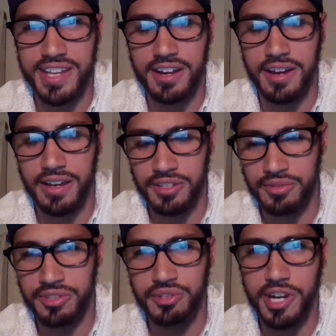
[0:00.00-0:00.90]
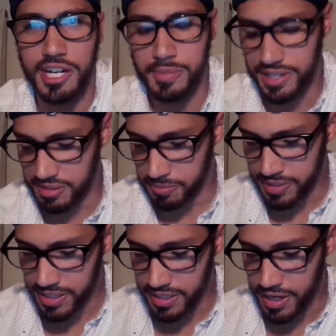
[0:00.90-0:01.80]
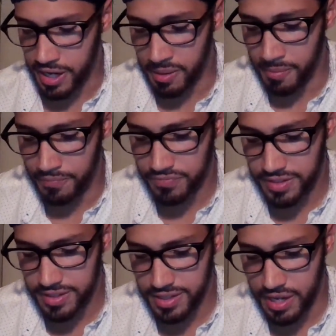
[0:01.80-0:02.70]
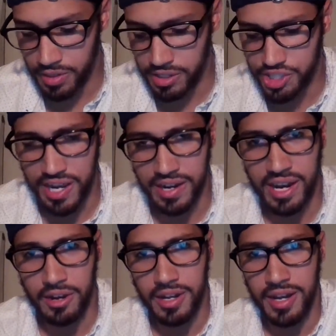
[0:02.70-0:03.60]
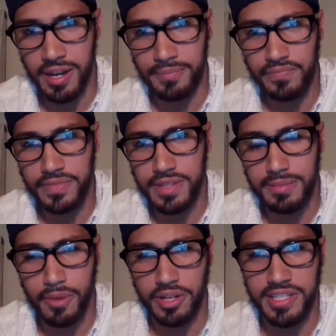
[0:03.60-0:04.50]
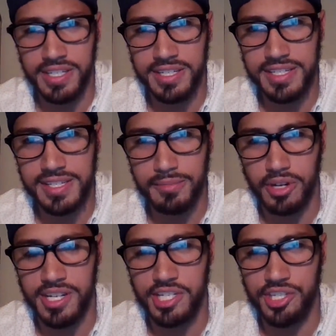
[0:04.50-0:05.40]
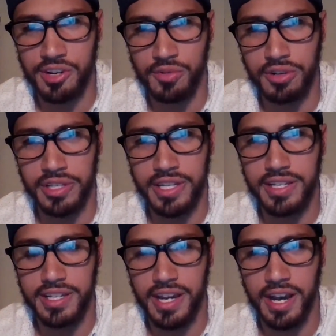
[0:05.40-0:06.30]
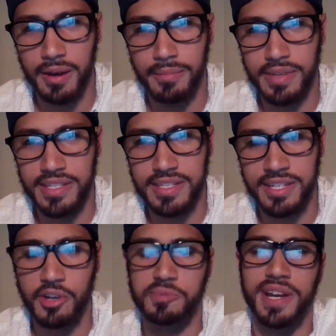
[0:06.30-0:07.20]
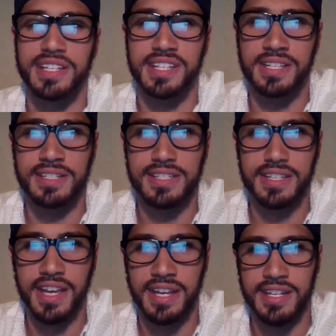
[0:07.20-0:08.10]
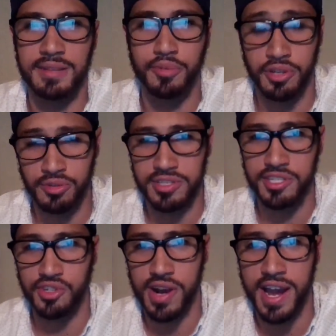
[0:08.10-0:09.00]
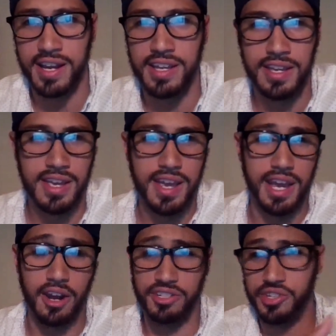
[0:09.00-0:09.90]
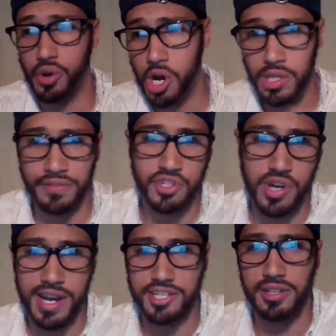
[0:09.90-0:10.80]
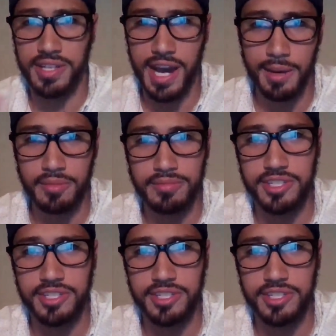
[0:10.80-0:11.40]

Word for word: Just kind of uh, you talked about the beat. Um, I want to shout out uh, Marquise Marquise Generoli. Um, his, he goes by Keese, and he produced the track and also all of the tracks on the album.